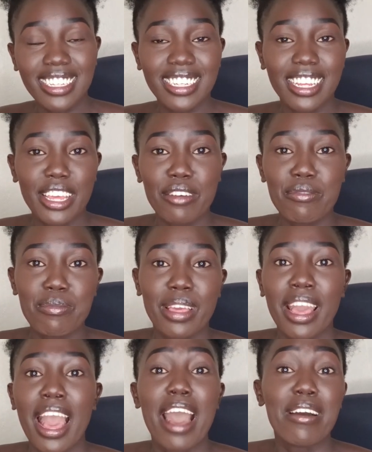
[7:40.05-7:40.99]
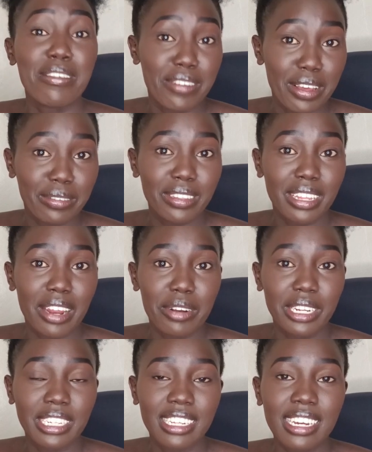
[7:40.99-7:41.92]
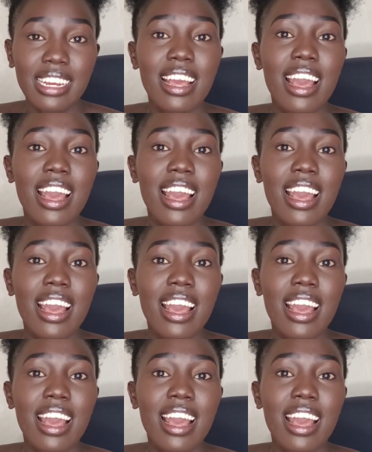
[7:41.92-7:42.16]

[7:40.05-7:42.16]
She gave me a 5-star rating.